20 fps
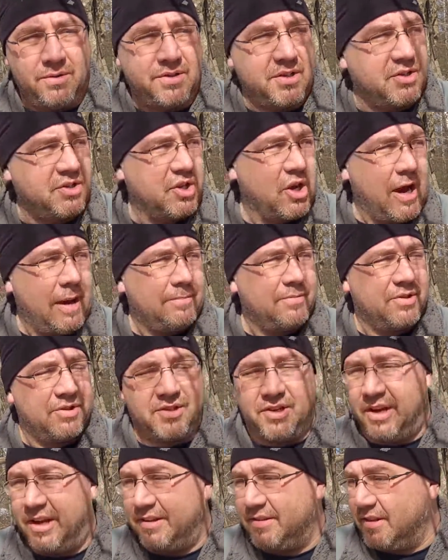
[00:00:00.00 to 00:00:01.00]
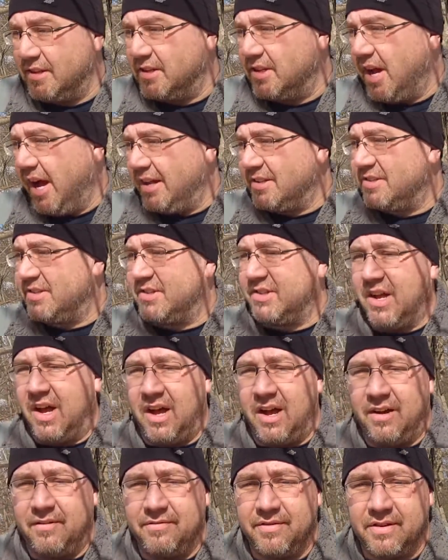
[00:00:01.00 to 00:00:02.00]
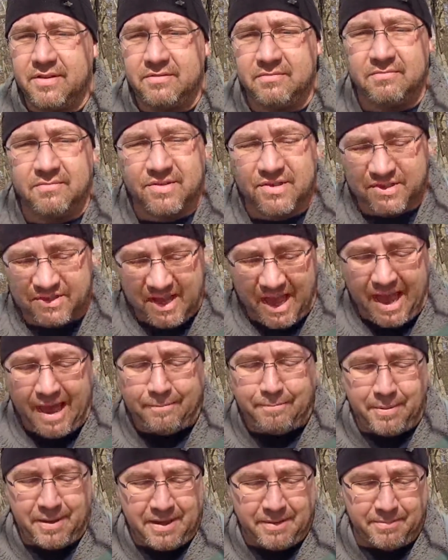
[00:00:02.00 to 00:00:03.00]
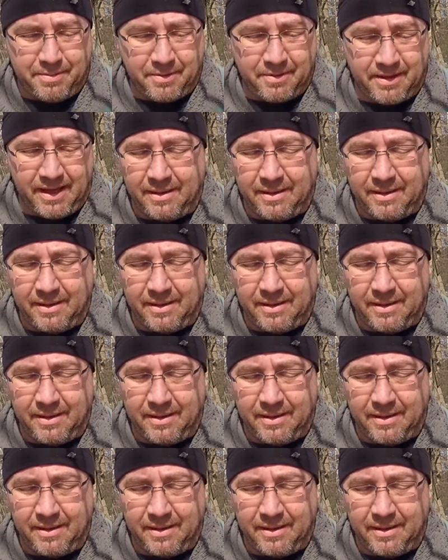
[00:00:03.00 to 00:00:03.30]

to chop shit and cut stuff and stab people.